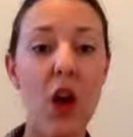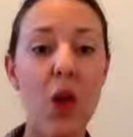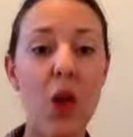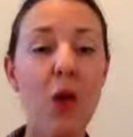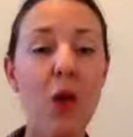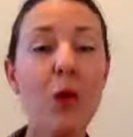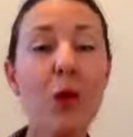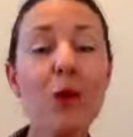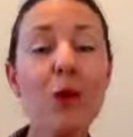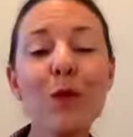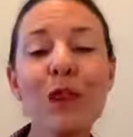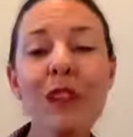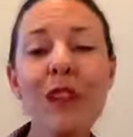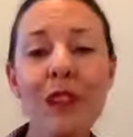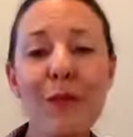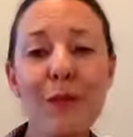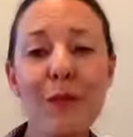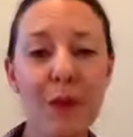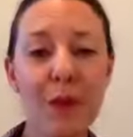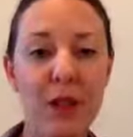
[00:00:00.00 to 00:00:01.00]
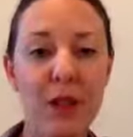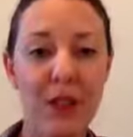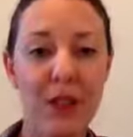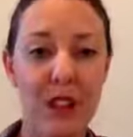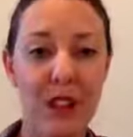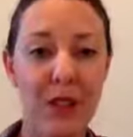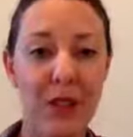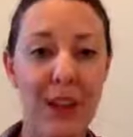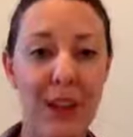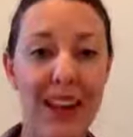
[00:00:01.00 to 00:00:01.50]
what we're really focused
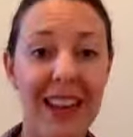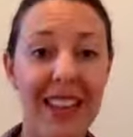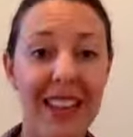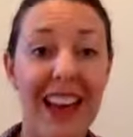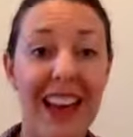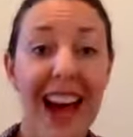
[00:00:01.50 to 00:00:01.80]
on, right, is